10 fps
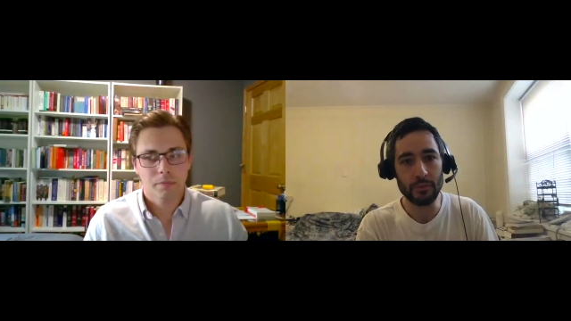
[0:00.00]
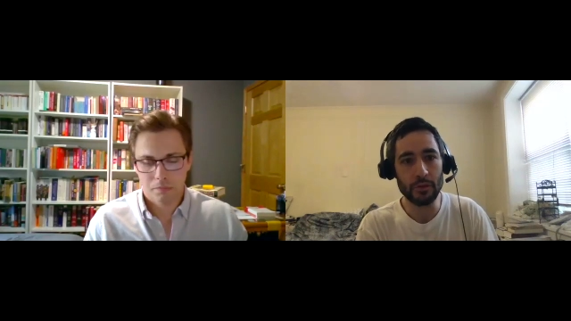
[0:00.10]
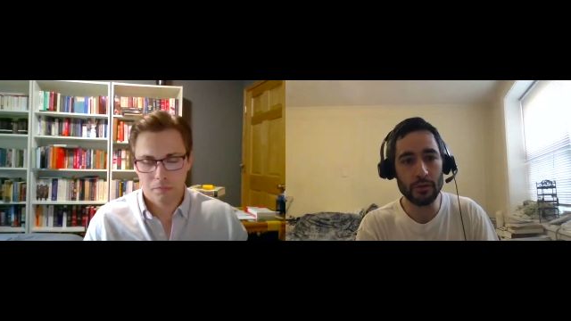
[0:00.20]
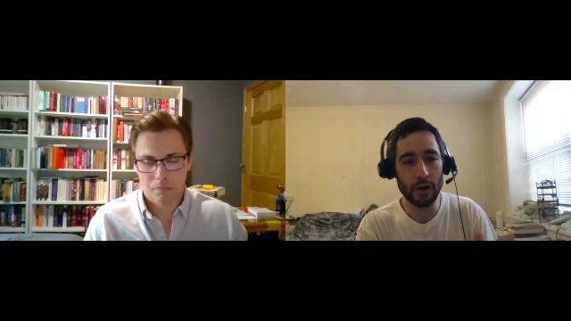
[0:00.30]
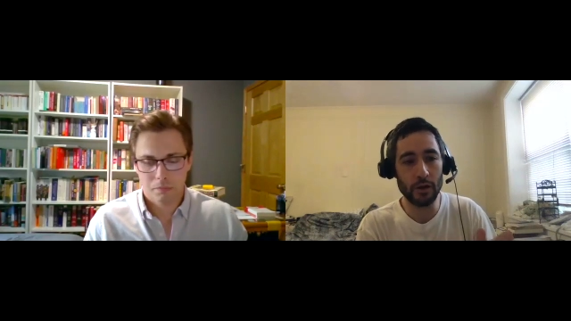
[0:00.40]

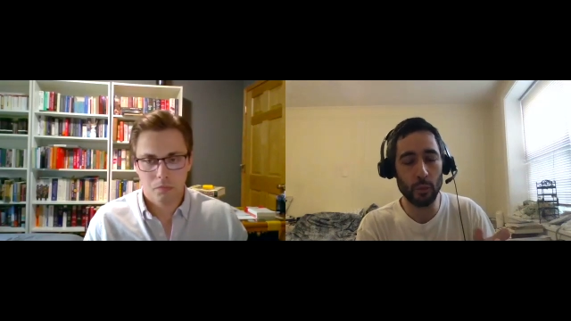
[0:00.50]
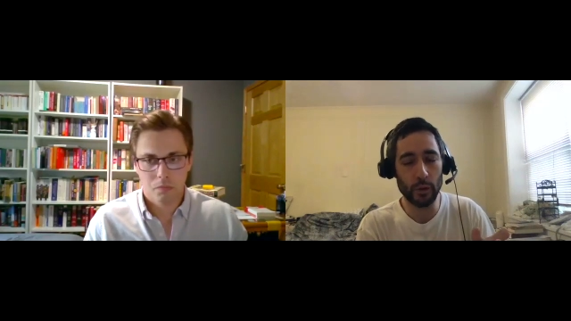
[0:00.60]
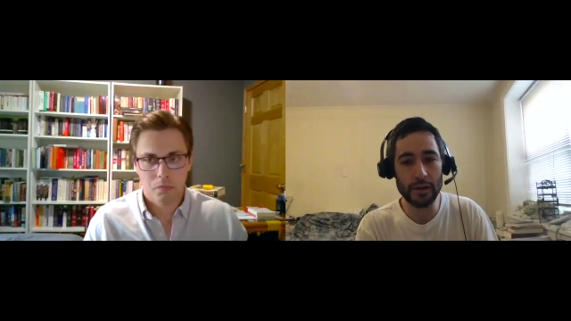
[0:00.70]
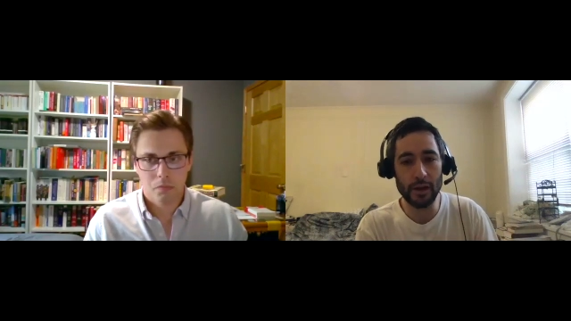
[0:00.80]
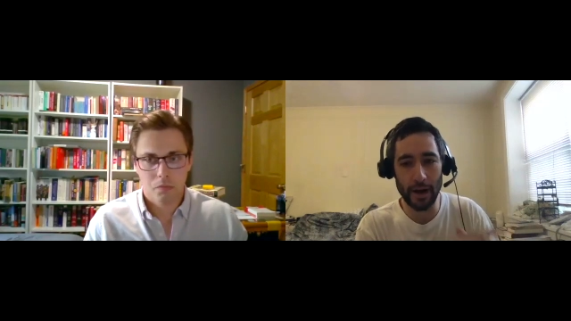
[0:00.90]
Speaker 1: the what
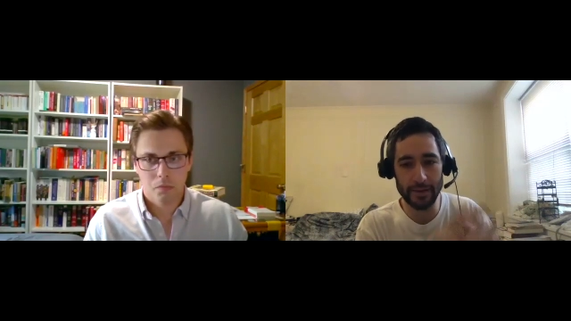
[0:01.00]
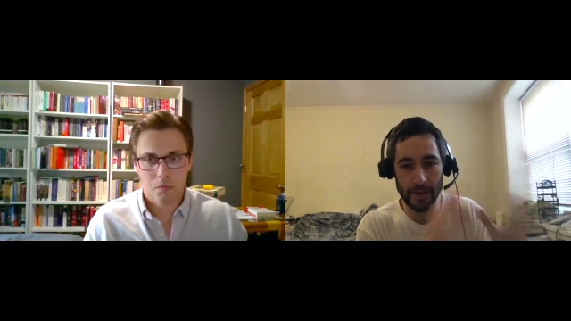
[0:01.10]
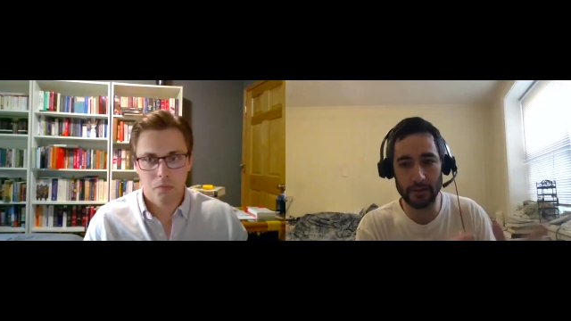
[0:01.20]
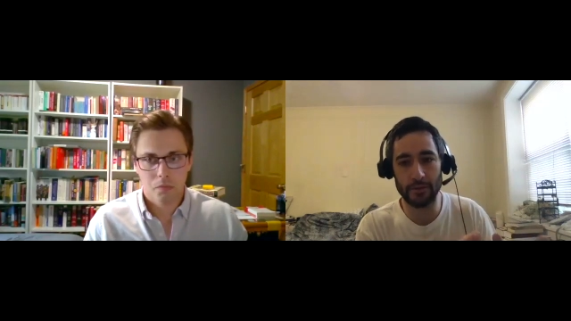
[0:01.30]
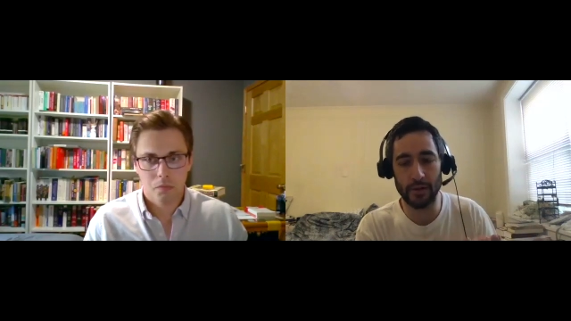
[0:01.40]
he
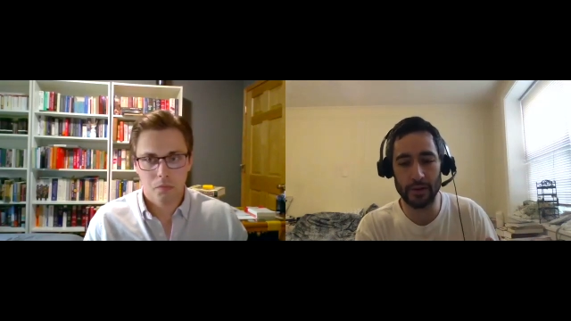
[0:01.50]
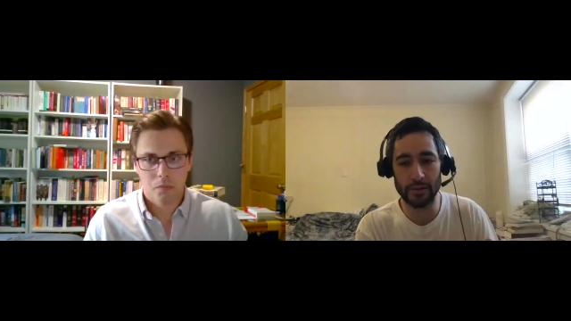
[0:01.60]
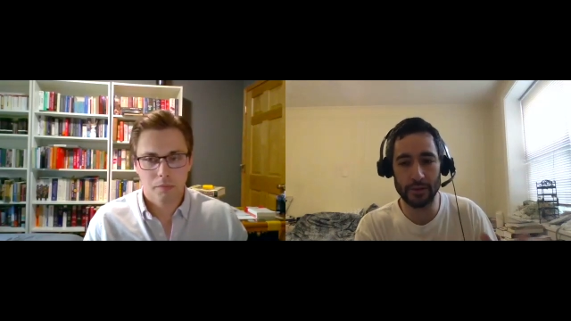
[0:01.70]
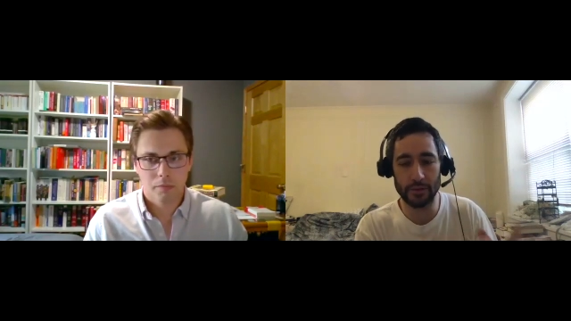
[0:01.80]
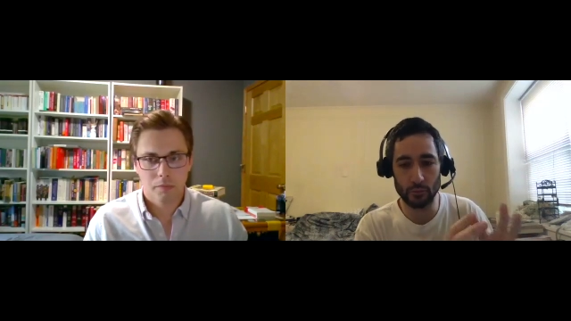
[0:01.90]
identifies
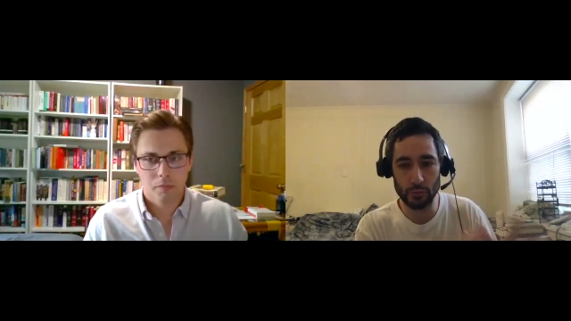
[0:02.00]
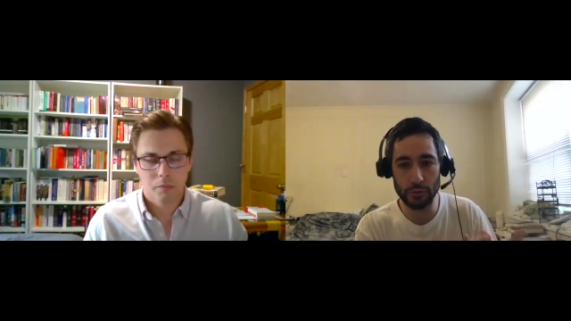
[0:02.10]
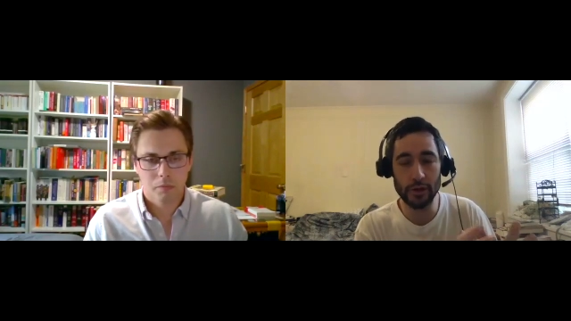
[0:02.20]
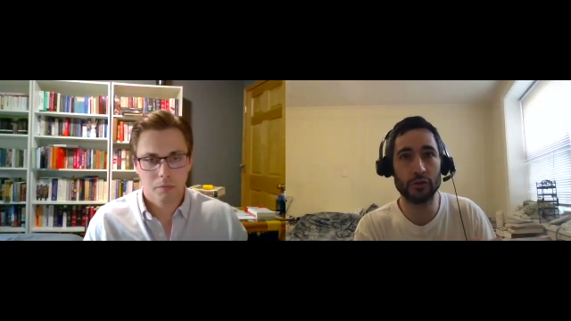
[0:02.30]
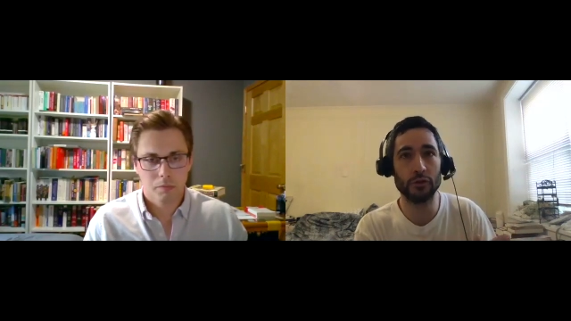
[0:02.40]
as the root
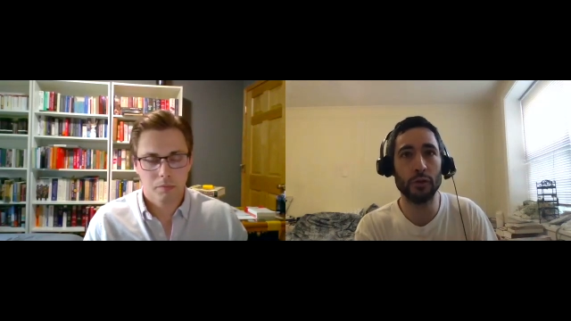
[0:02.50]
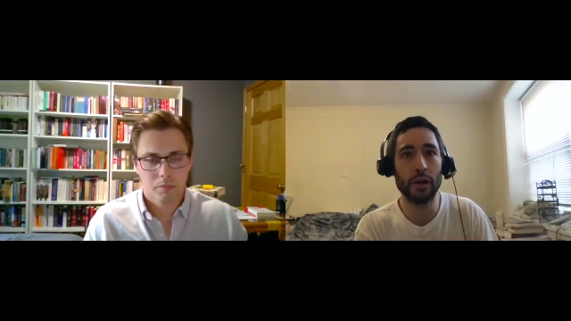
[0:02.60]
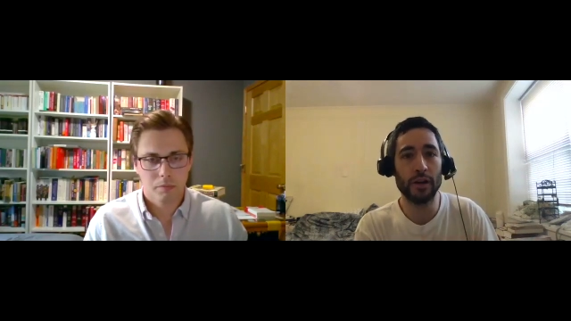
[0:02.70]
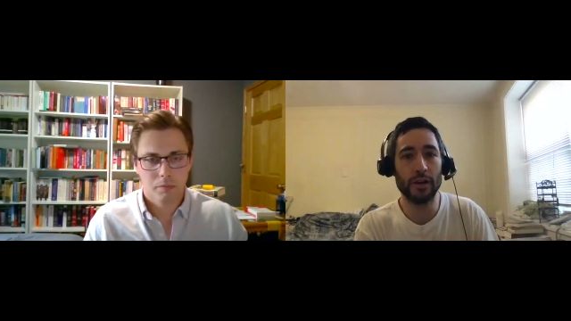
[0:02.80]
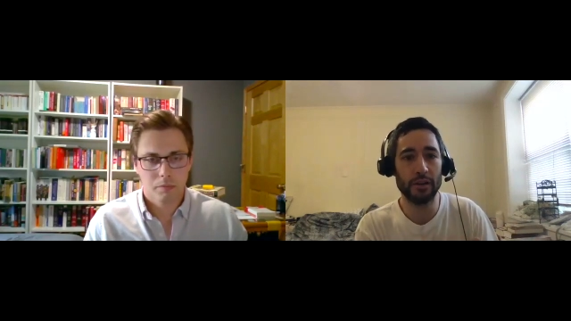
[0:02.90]
issue
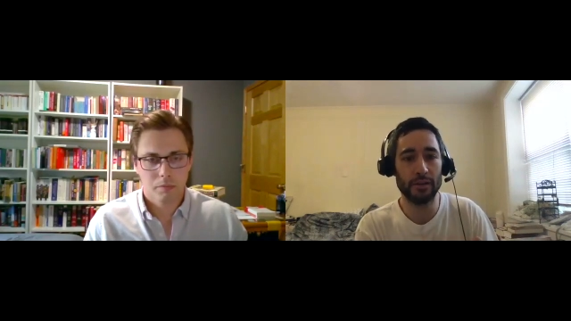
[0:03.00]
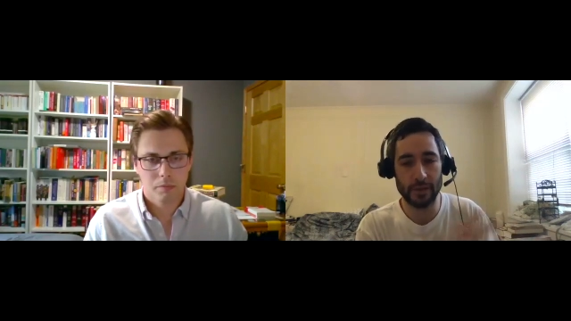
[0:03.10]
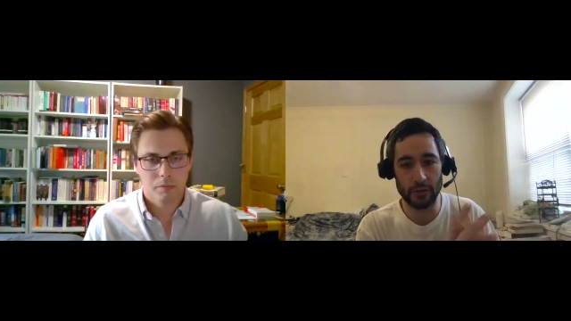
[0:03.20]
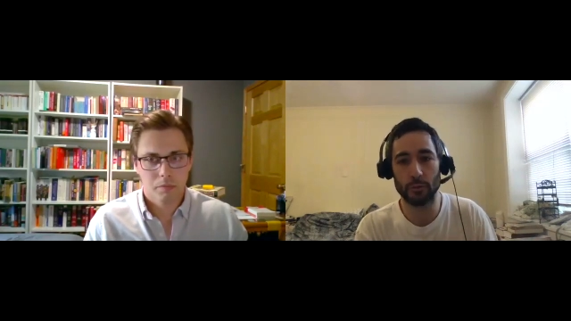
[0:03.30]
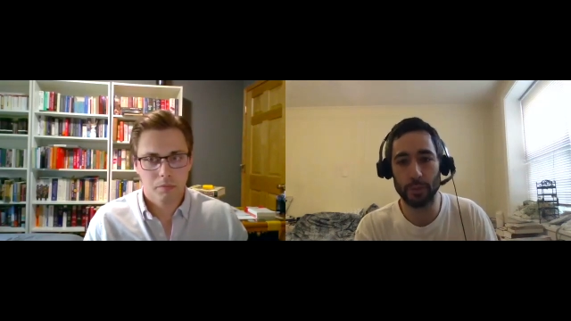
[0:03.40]
is
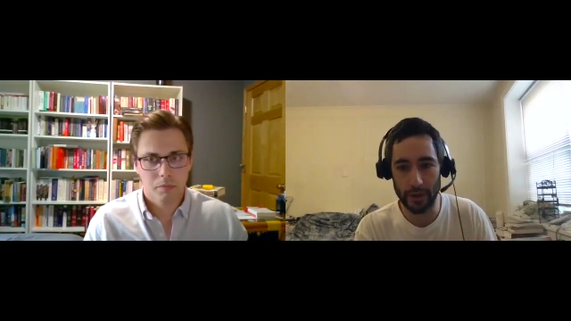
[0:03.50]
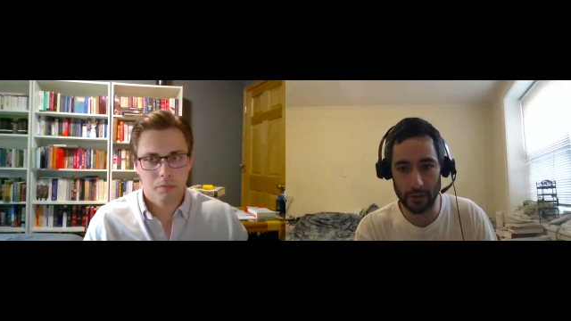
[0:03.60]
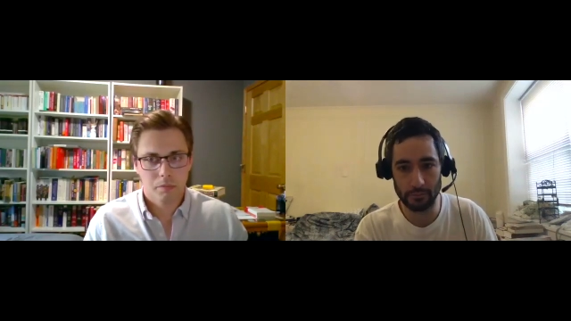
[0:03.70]
central planning.